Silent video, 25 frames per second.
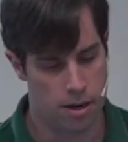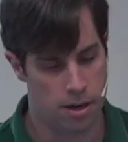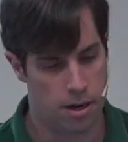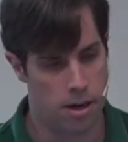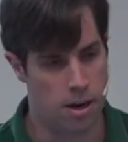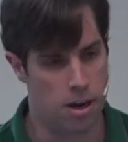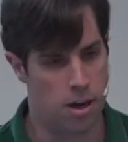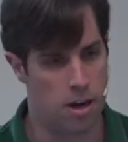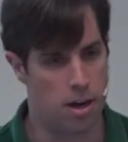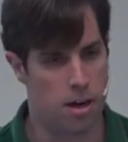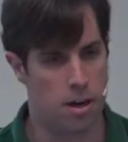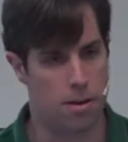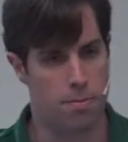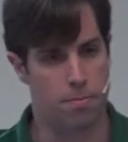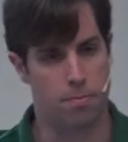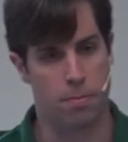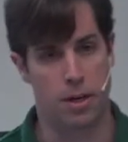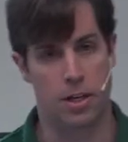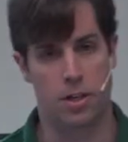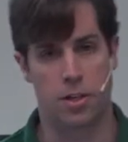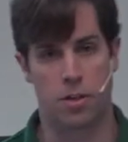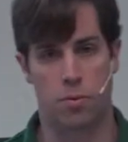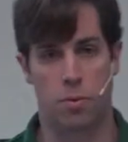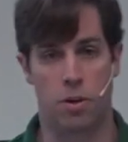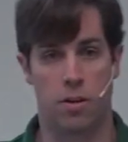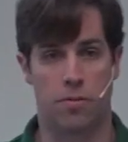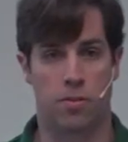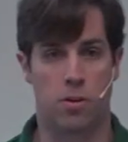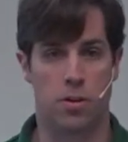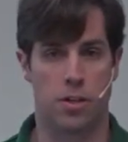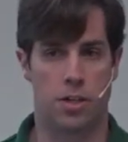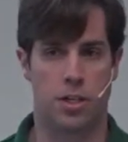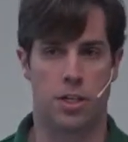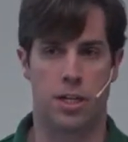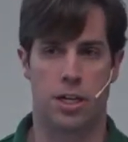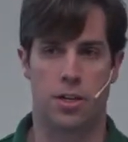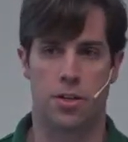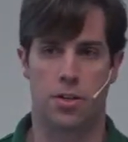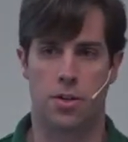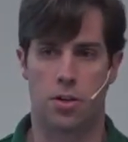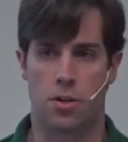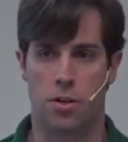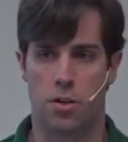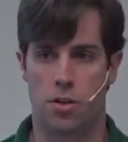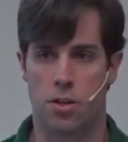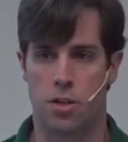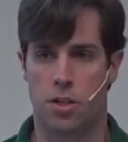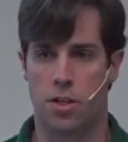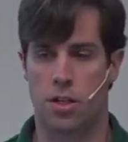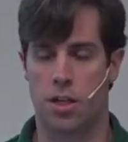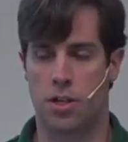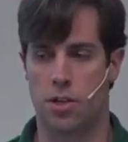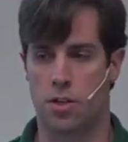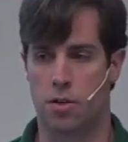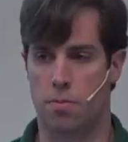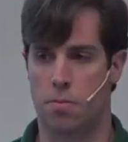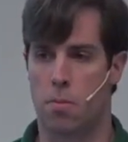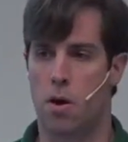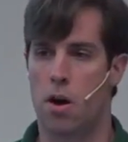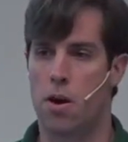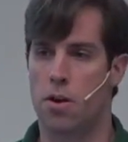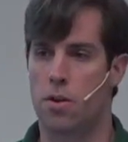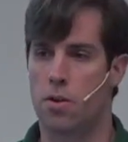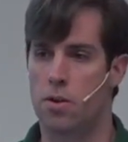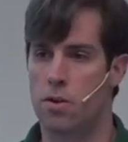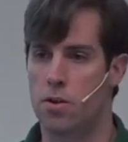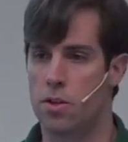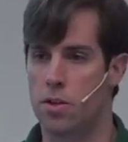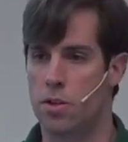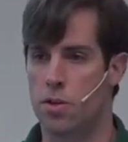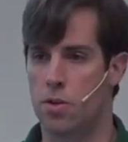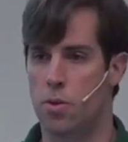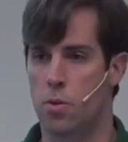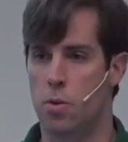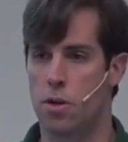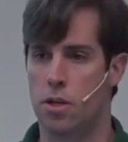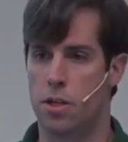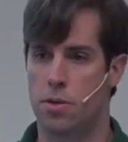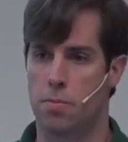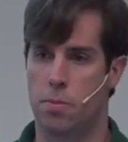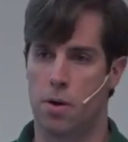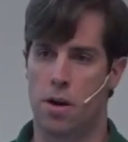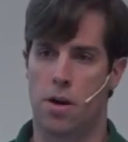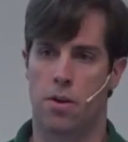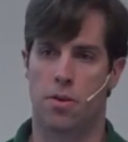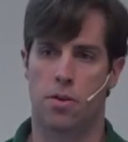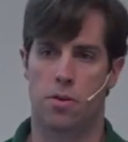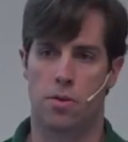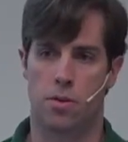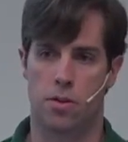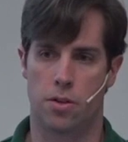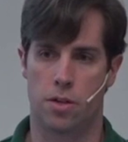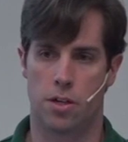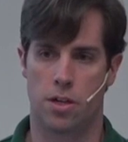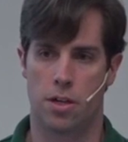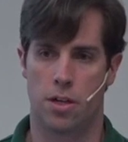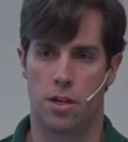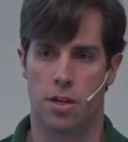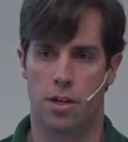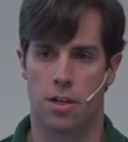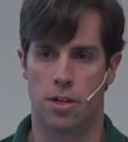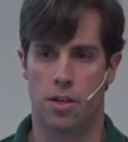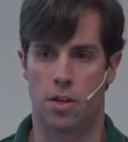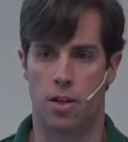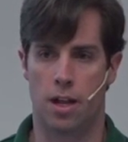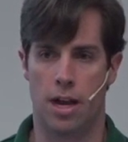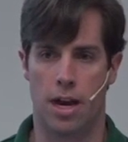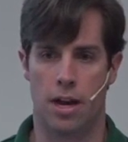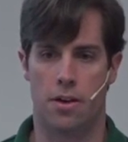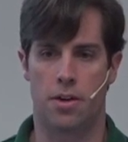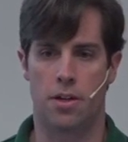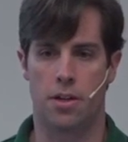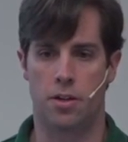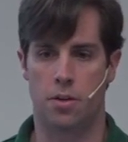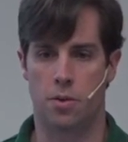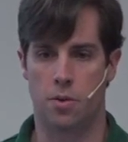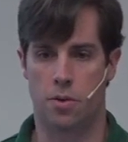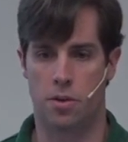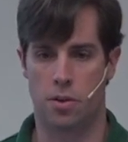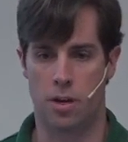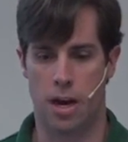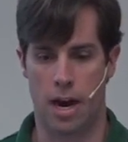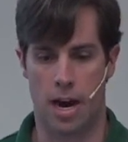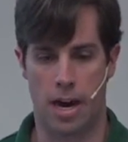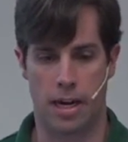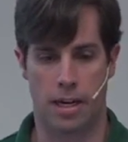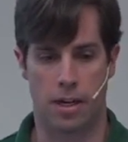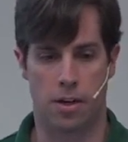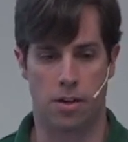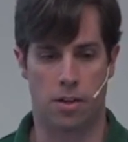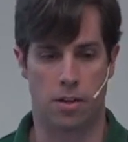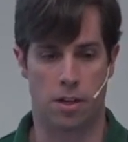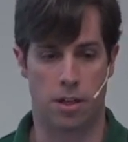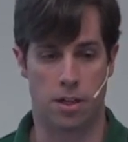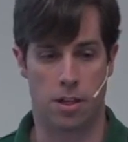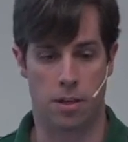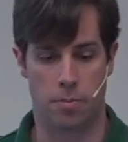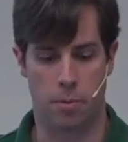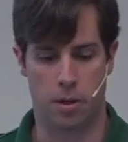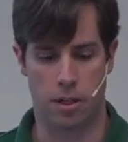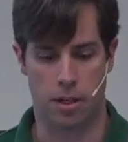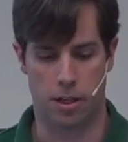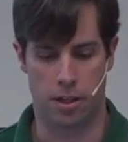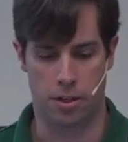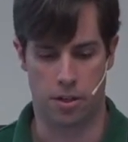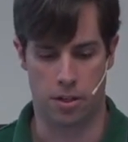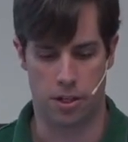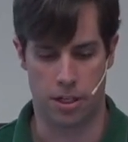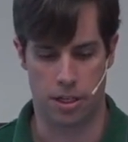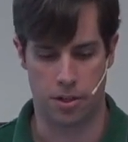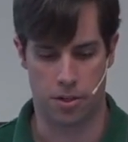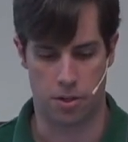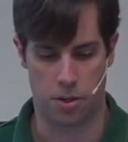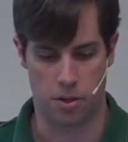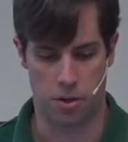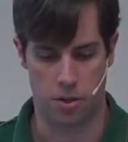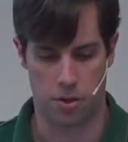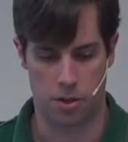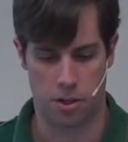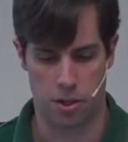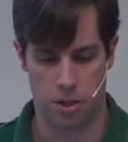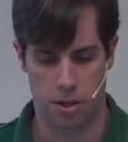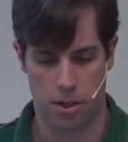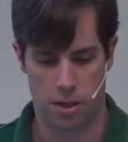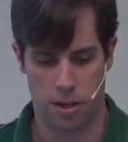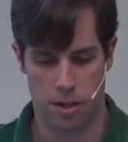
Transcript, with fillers: Make sure we have good sensors, sensor models, noise models to allow you to accurately simulate your sensors.